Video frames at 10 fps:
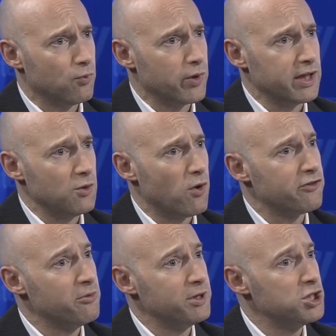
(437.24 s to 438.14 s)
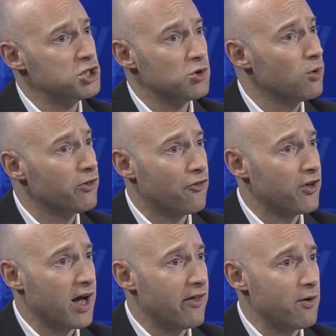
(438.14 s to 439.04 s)
really wanted to be sure that
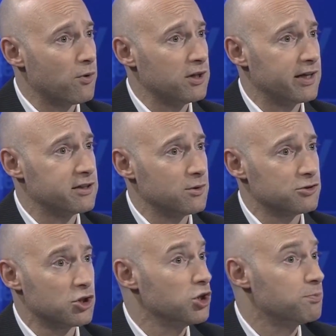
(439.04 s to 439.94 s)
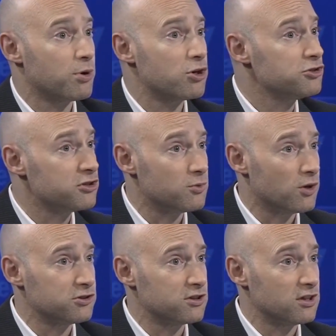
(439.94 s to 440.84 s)
the guy they were electing was a good person,
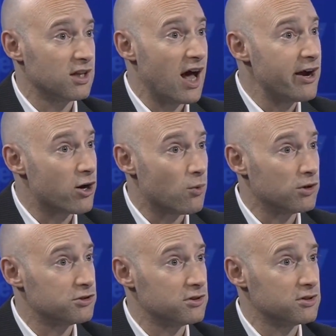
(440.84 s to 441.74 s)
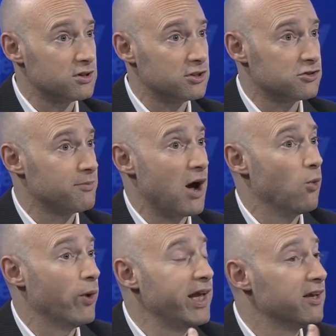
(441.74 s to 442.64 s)
wasn't a liar, wasn't somehow
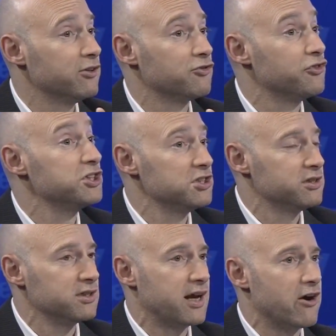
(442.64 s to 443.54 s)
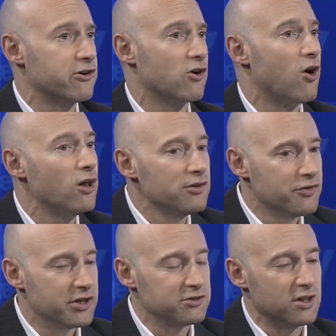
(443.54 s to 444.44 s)
weak and deficient in character. All
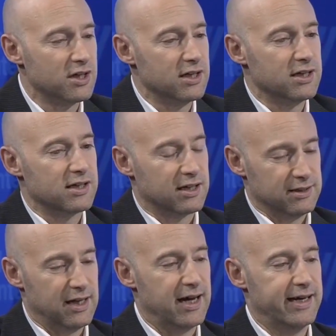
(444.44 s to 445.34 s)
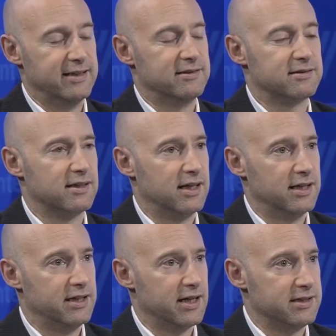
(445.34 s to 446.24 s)
of this collides in